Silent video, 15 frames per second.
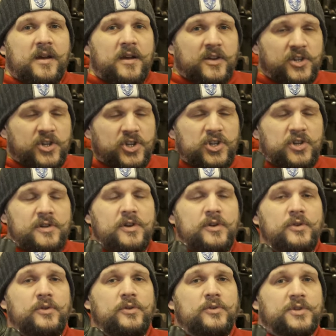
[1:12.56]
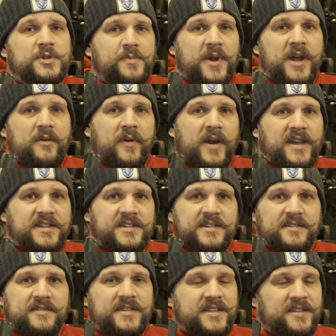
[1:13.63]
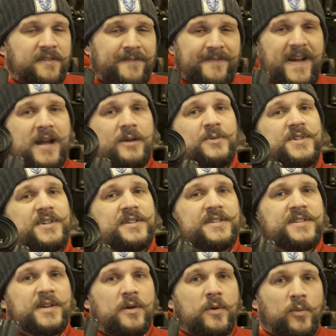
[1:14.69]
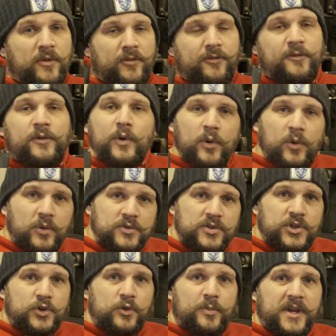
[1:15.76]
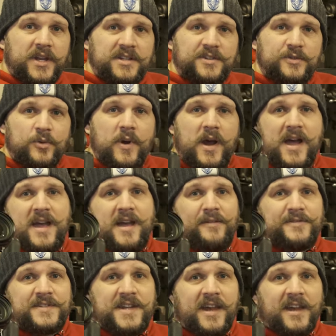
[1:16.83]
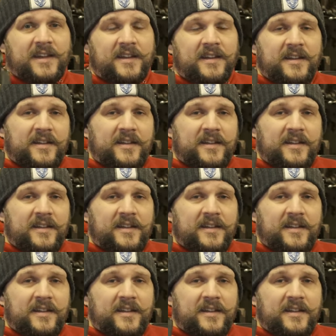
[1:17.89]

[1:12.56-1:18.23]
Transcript: huge bit rates in the thousands with full dual pixel A F tech.